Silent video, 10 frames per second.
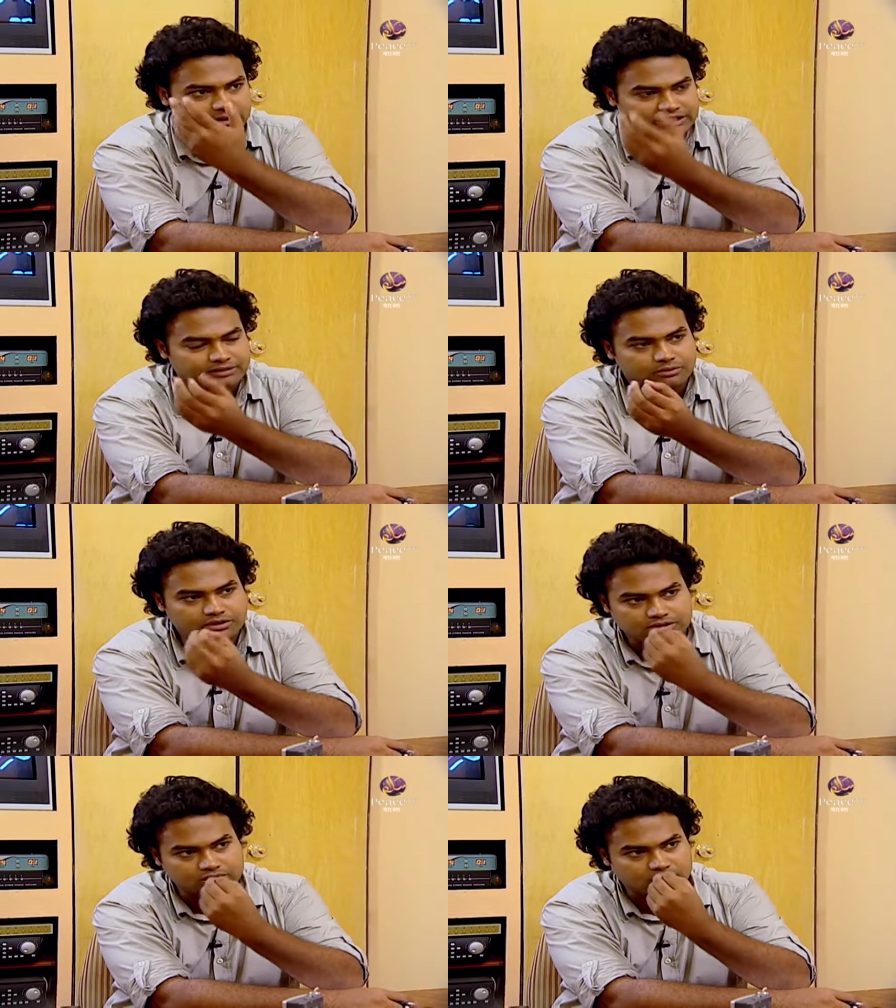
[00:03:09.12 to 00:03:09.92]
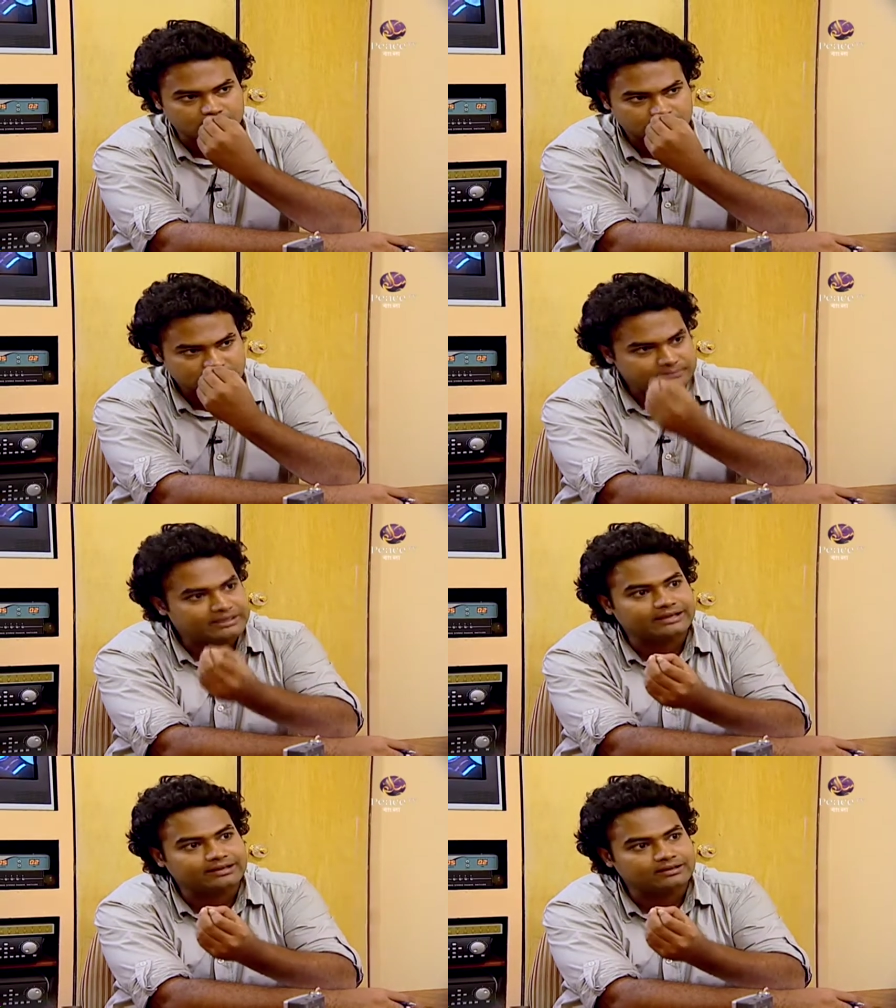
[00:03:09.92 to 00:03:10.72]
when he was uh,
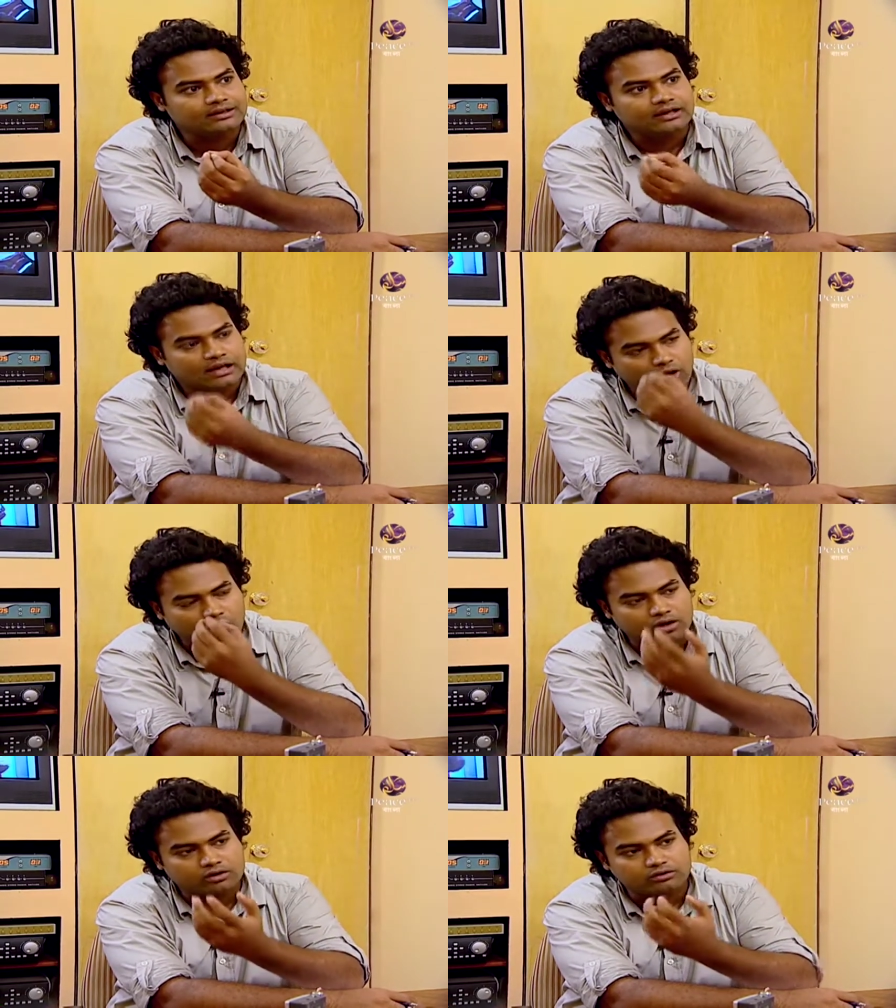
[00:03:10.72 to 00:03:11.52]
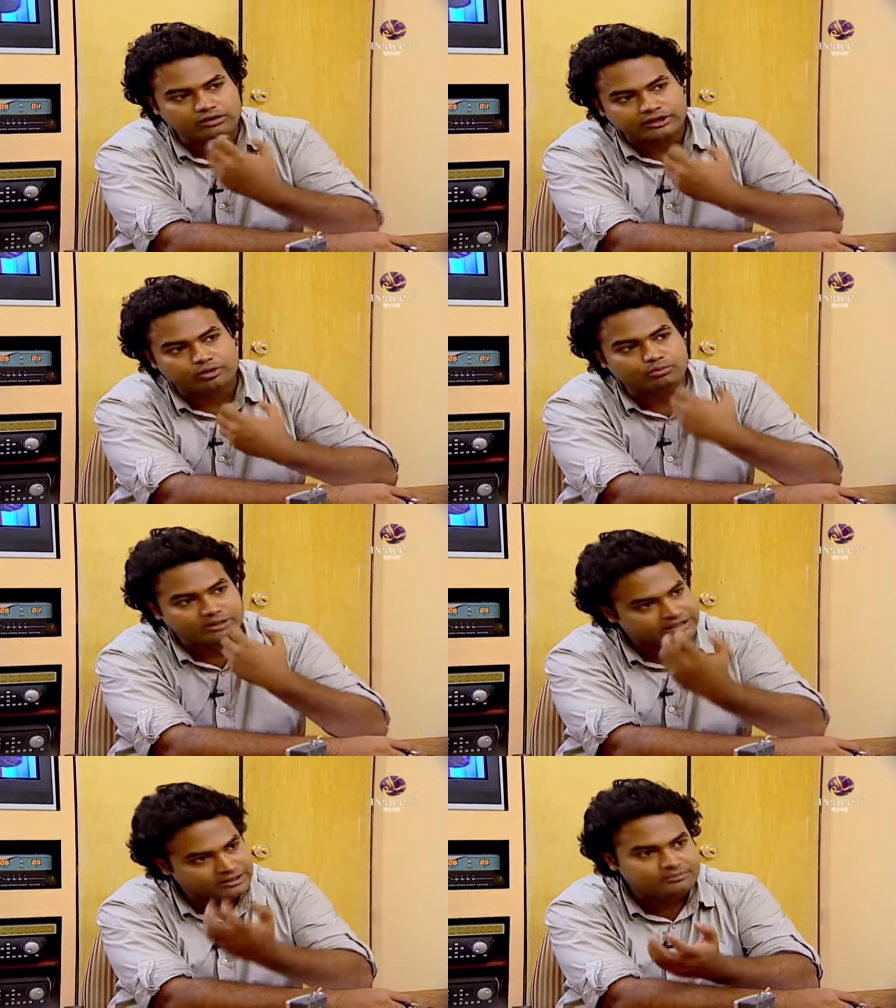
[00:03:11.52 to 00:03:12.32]
speaking, or did you
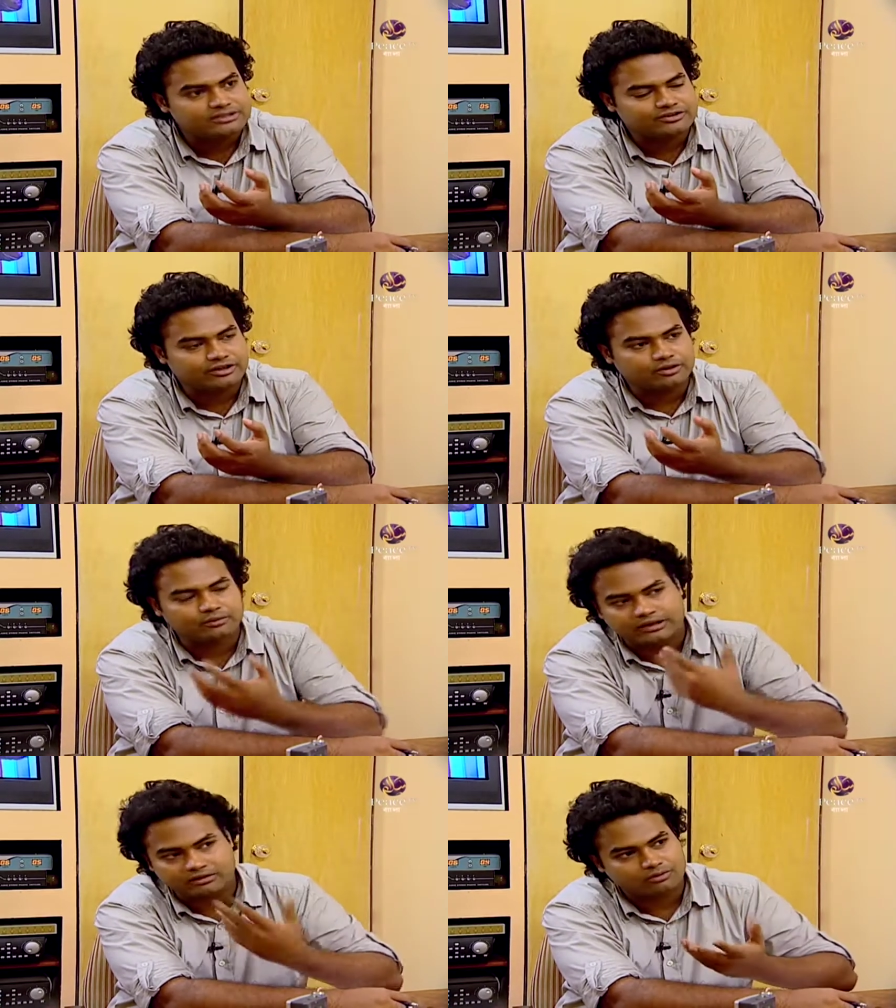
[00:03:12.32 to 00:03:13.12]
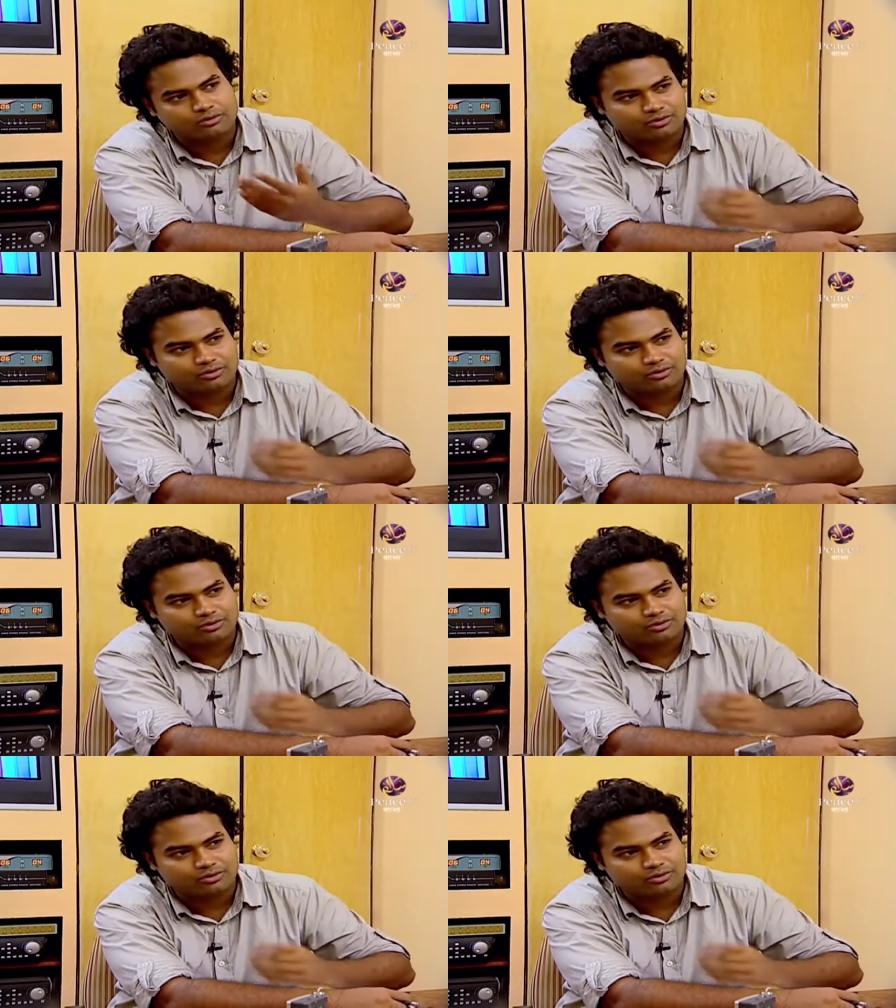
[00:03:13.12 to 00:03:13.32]
meet him straight away?